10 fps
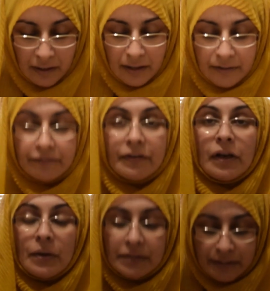It
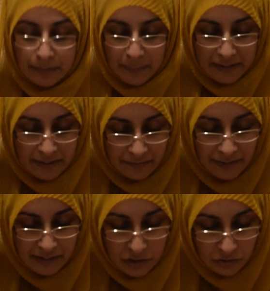follows a
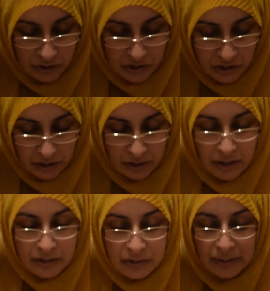specific structure
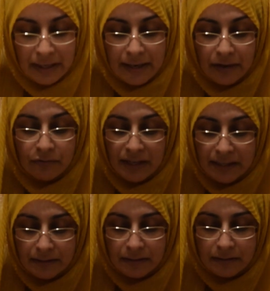to connect
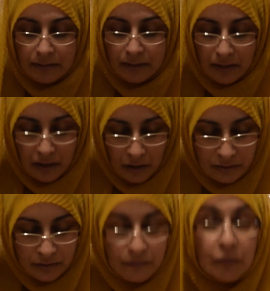readers to the
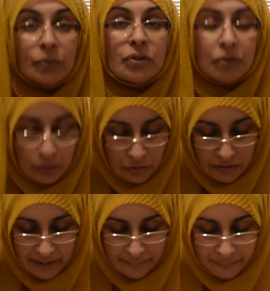heart of your
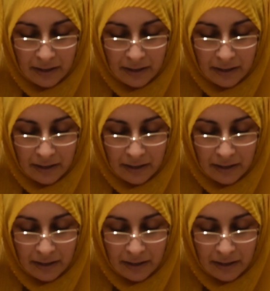story,